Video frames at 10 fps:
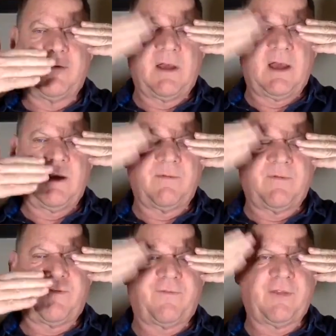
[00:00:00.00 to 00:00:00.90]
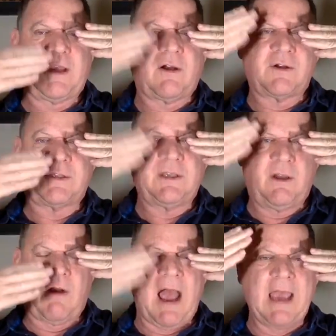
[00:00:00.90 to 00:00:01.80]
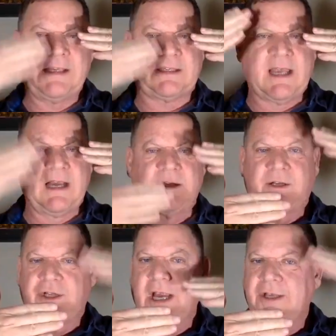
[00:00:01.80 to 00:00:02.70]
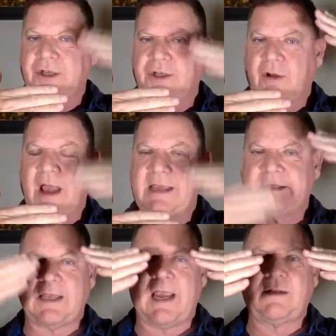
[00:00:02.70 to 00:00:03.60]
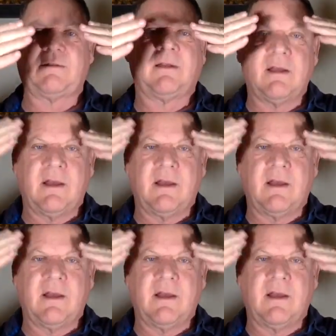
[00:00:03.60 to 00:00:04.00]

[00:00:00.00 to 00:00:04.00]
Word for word: uh, flickers your eyesight and changes your eyesight and